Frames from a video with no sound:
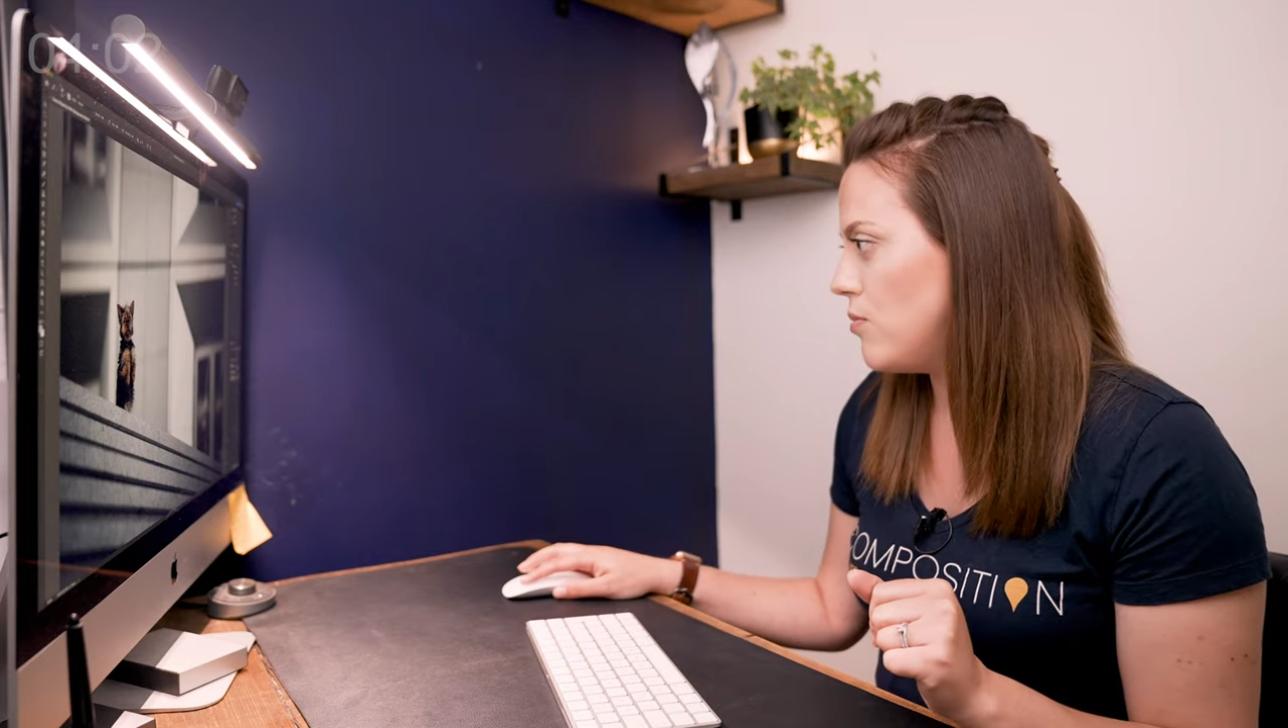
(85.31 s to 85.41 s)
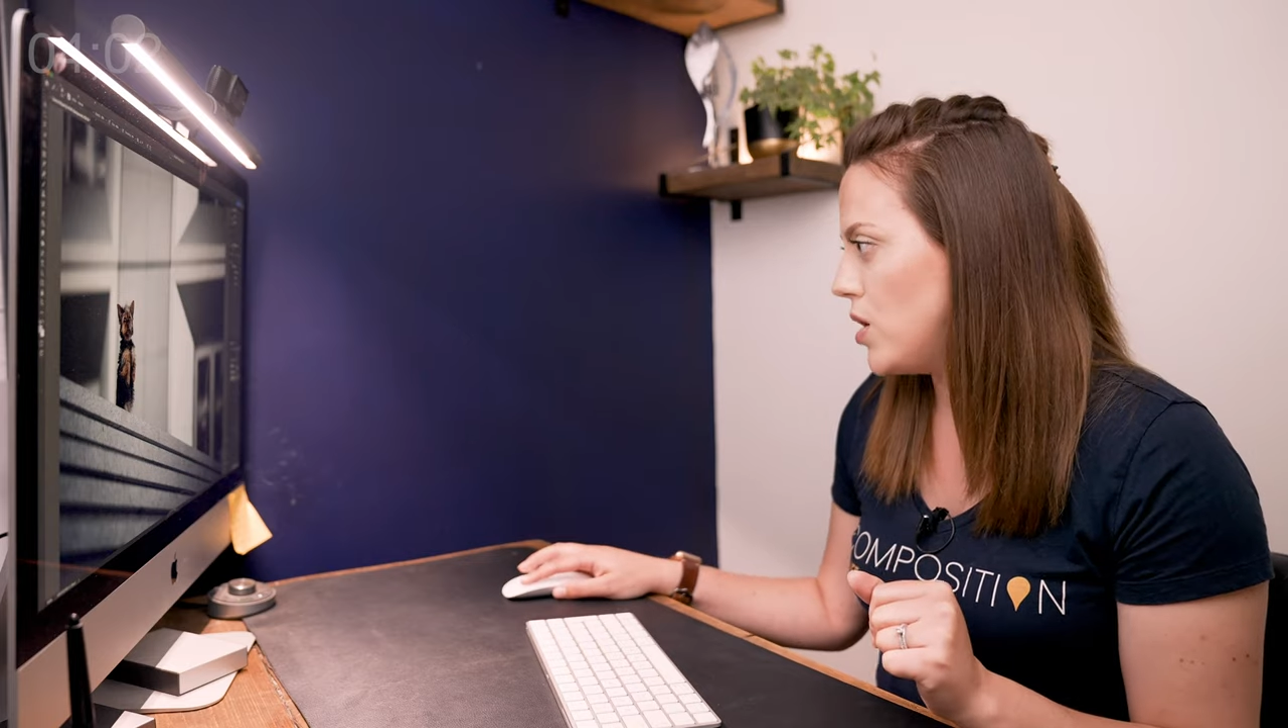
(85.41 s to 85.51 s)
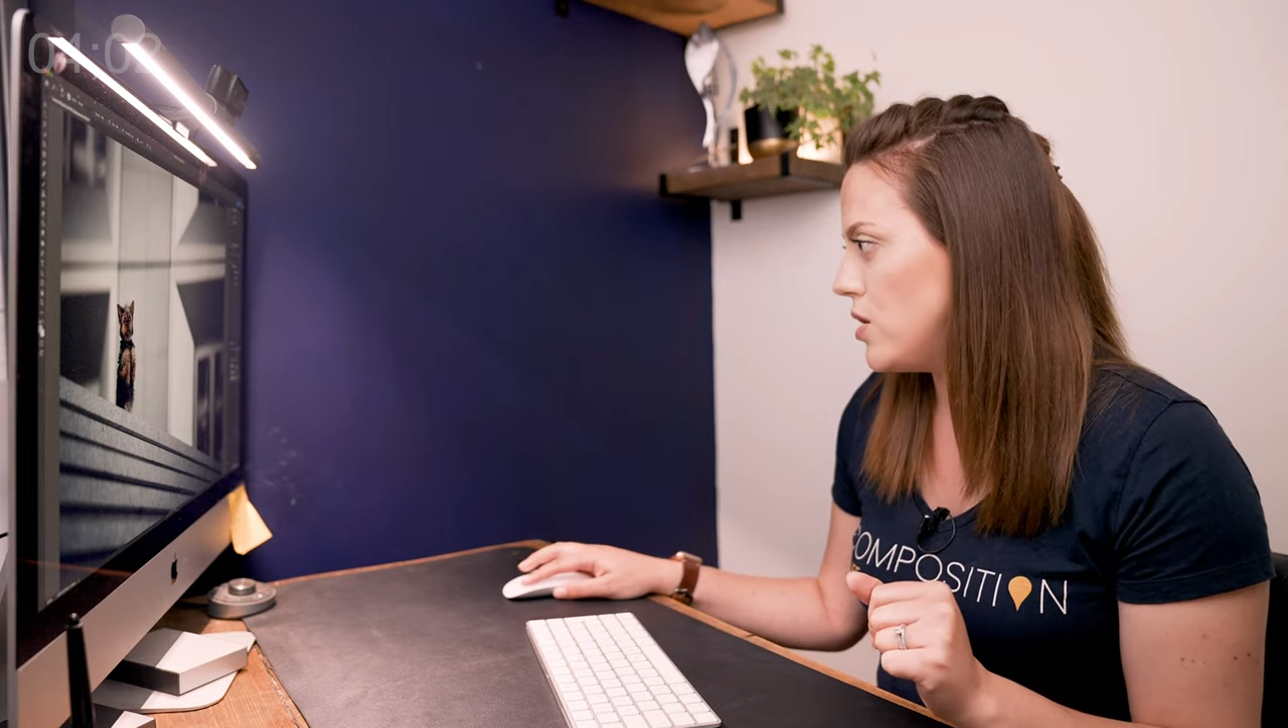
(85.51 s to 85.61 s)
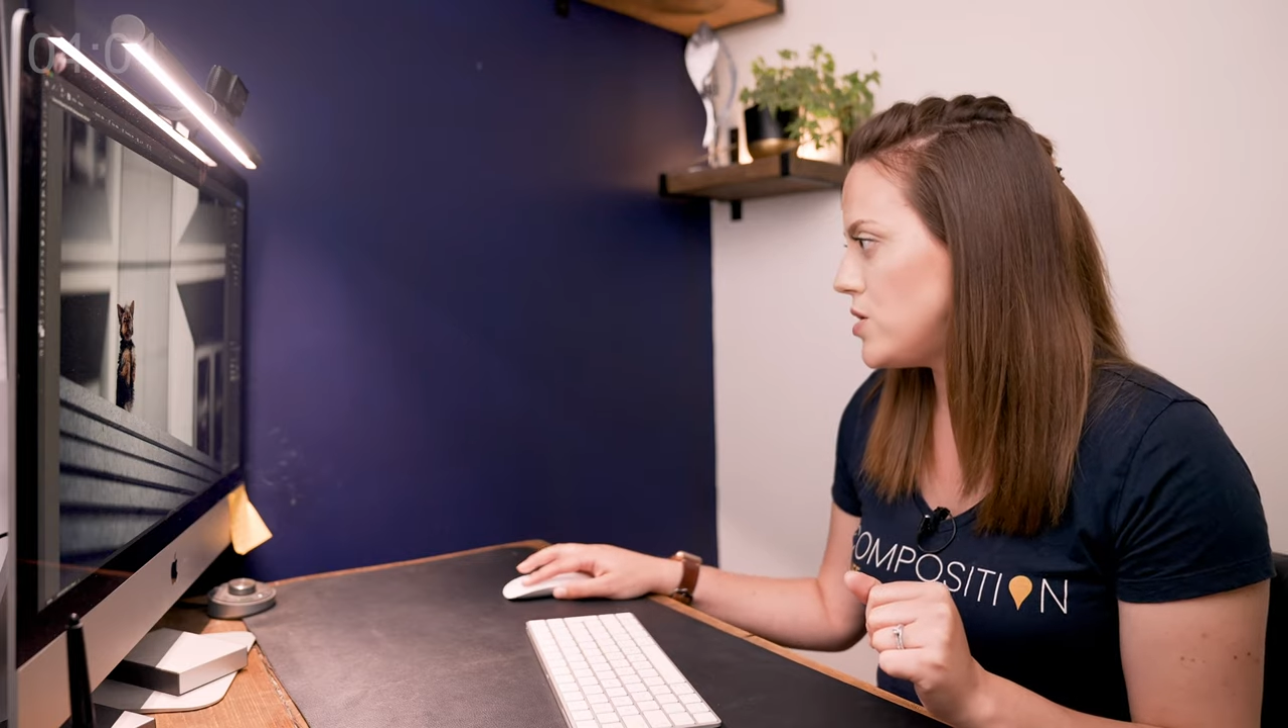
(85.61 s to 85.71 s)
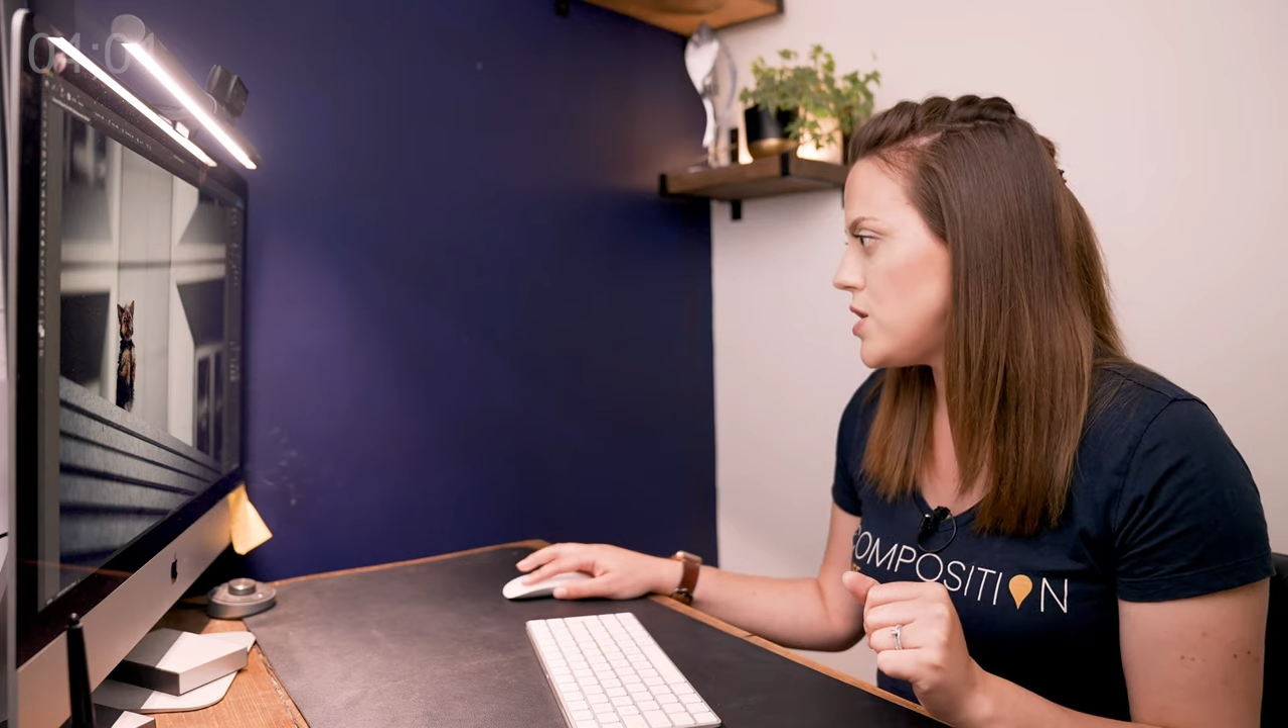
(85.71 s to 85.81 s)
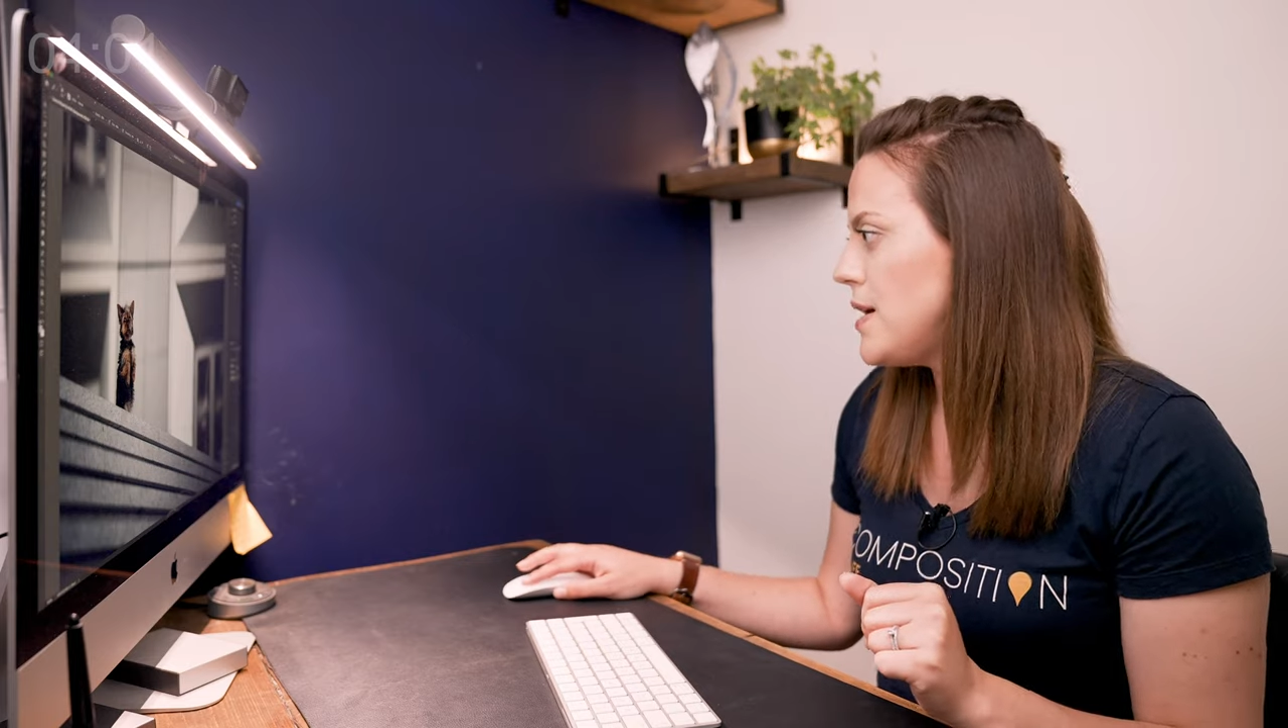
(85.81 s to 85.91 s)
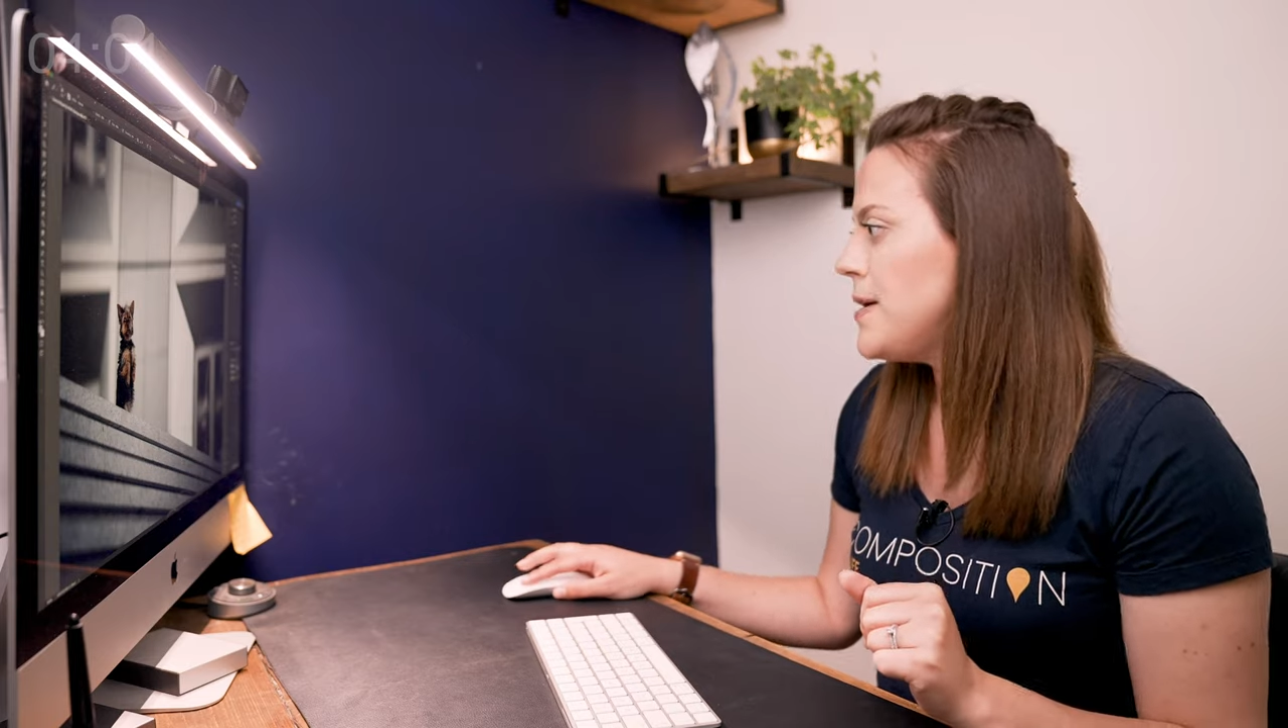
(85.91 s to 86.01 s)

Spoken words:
much.